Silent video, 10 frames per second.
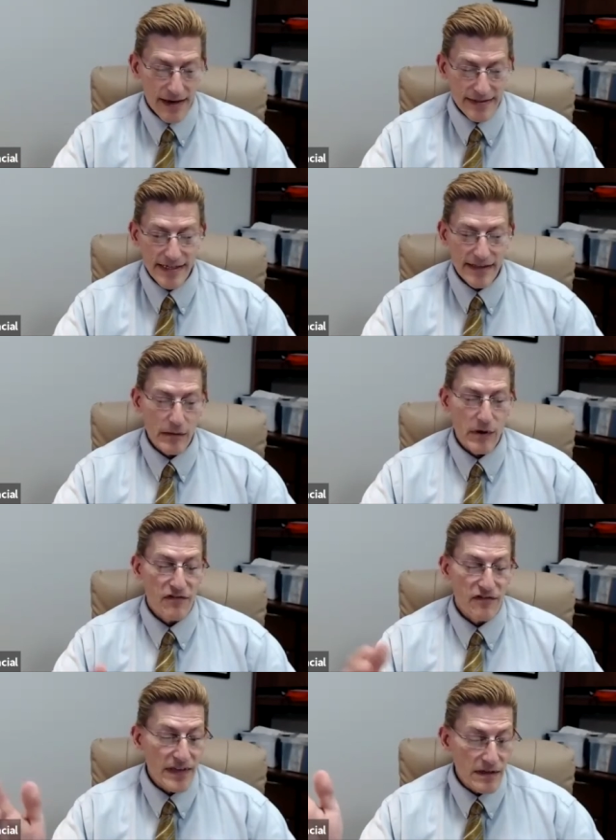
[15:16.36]
dealing with
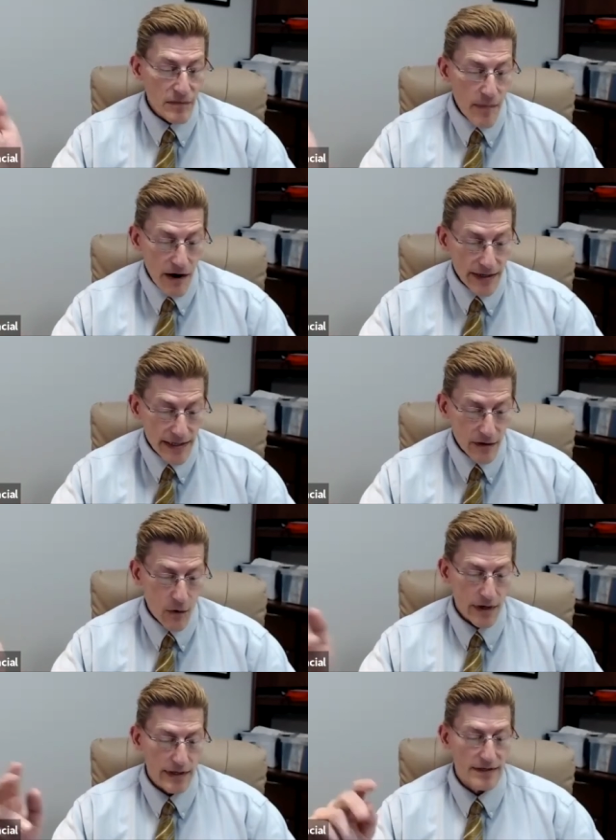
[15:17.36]
field marketing
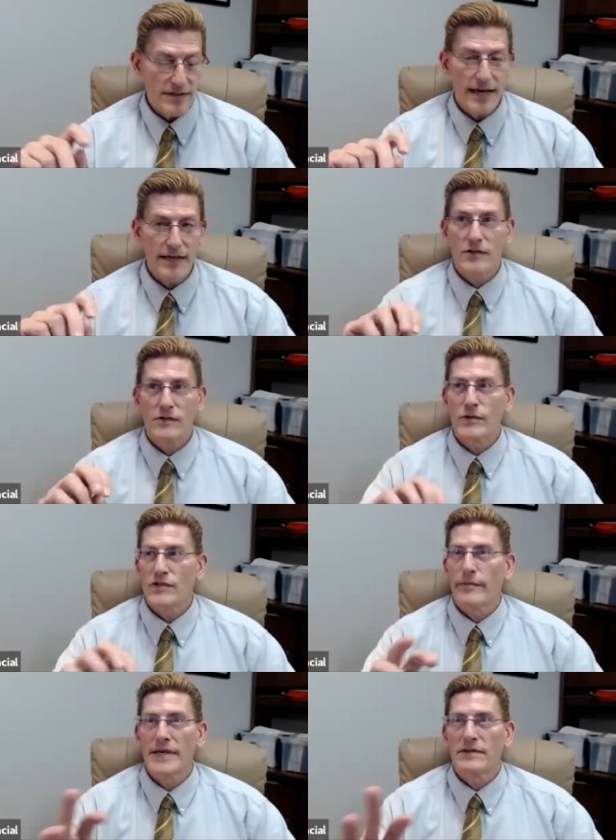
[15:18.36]
organizations, which
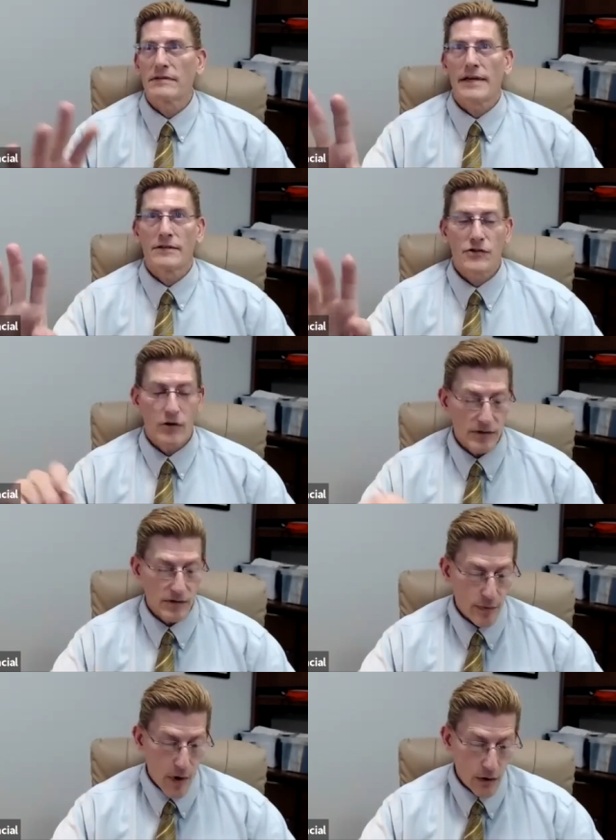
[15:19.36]
are basically like insurance
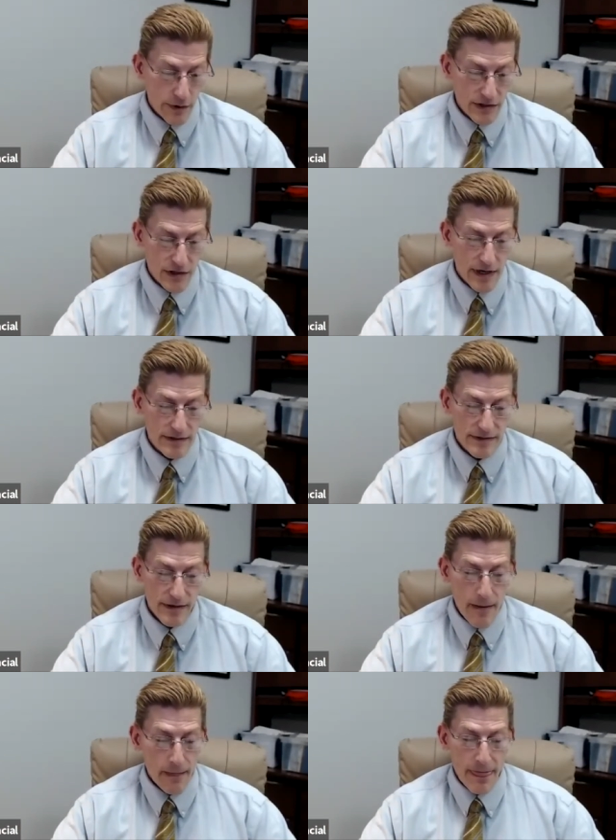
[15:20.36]
brokerages,
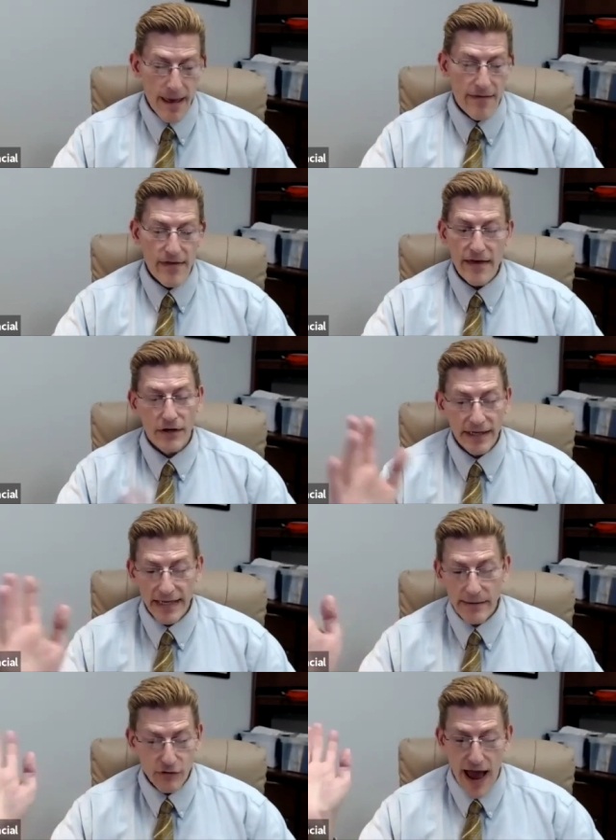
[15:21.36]
and they couldn't
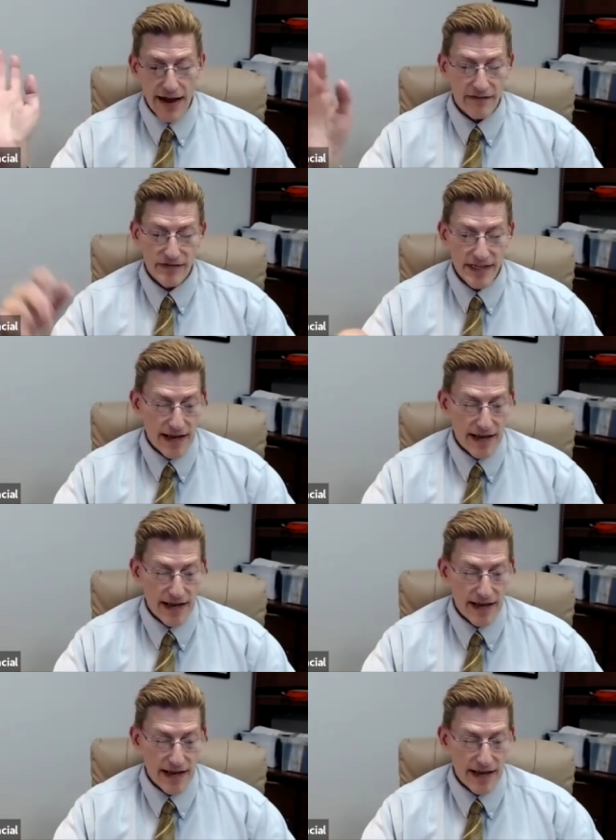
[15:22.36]
keep track of state